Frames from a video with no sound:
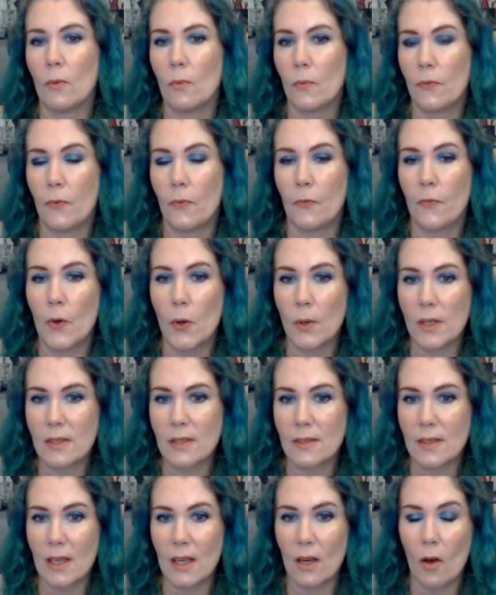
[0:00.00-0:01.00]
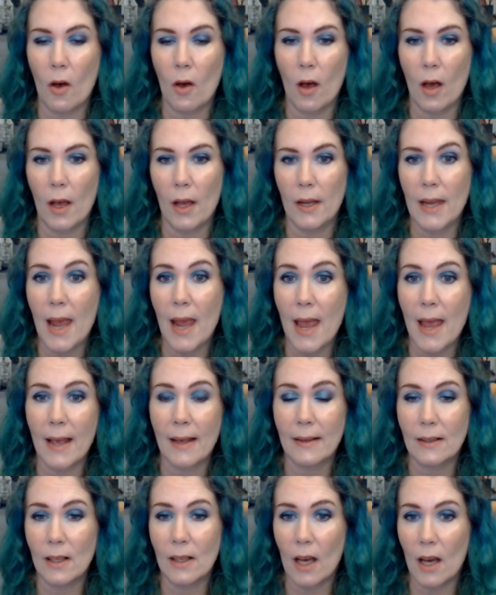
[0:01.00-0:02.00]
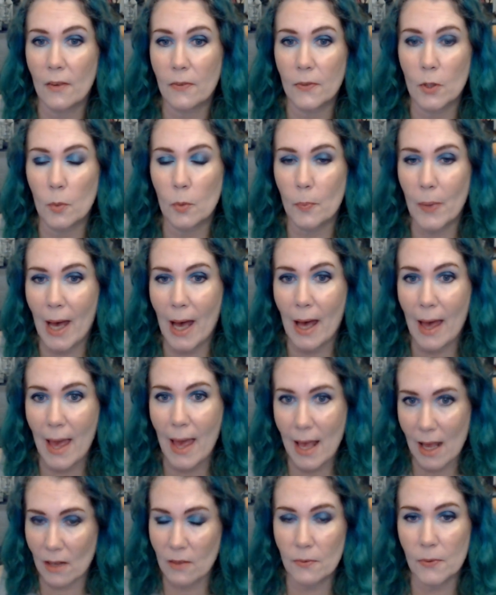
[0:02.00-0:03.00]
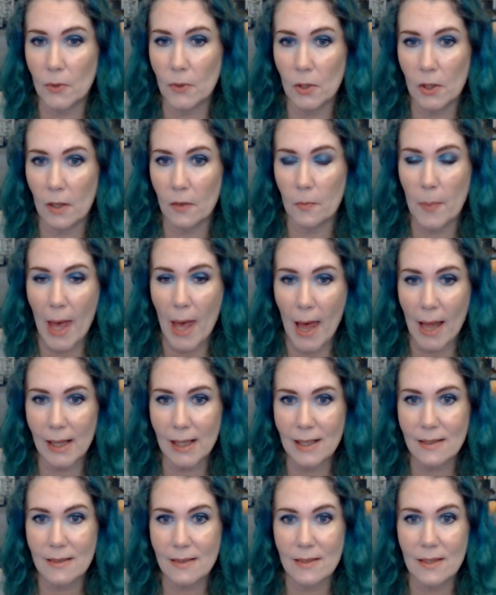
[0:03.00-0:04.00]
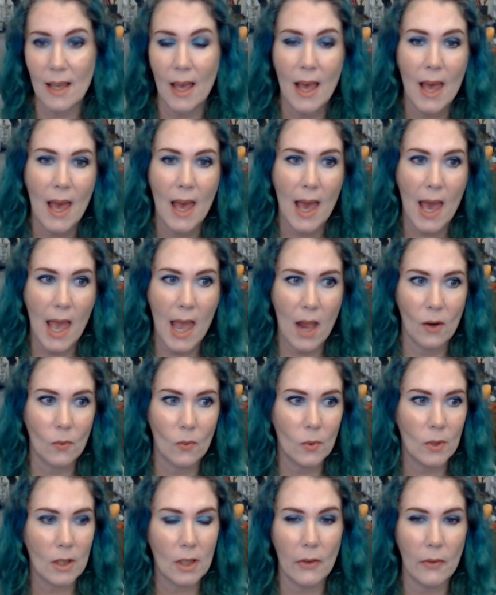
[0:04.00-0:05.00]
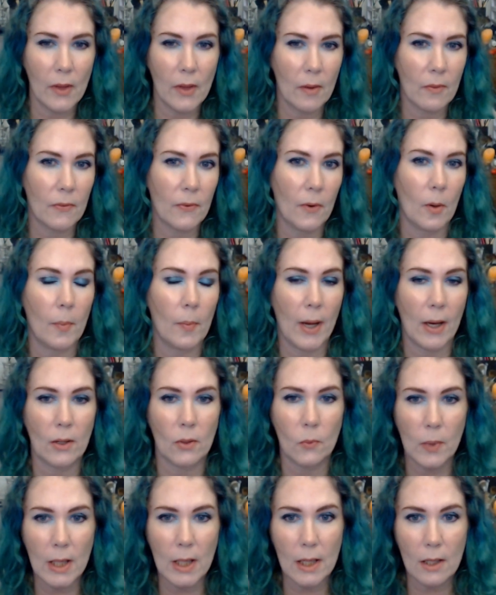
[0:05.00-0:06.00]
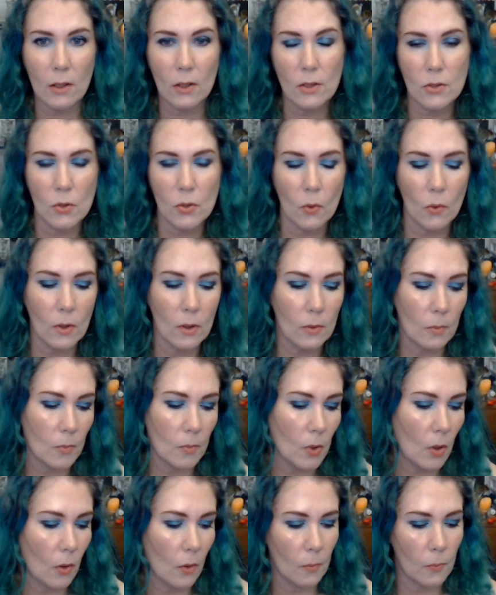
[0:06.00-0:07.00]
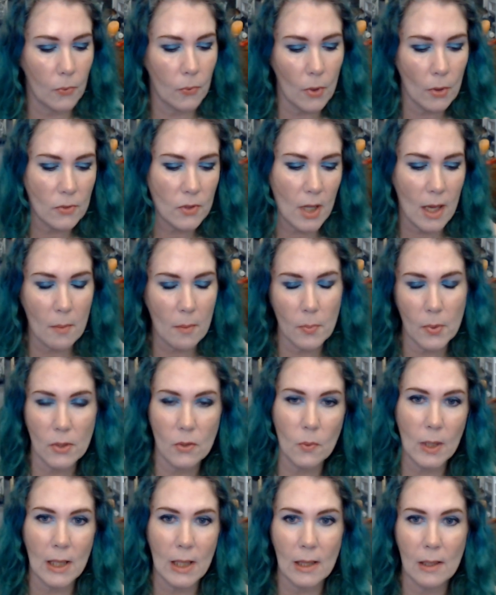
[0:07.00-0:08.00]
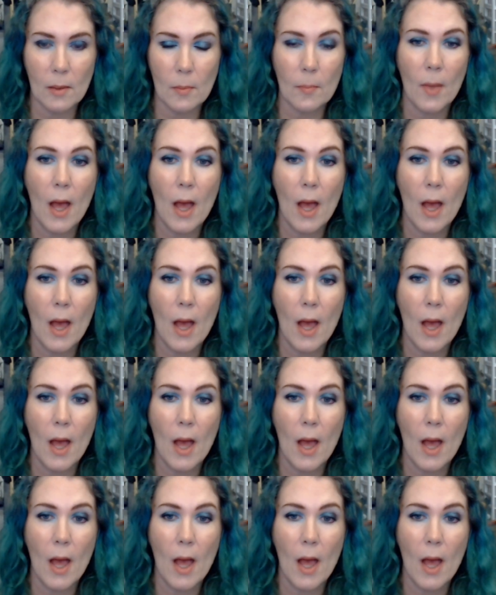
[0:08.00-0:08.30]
focusing on a, a few handful of palettes and work on them for about a week or so or rotate between them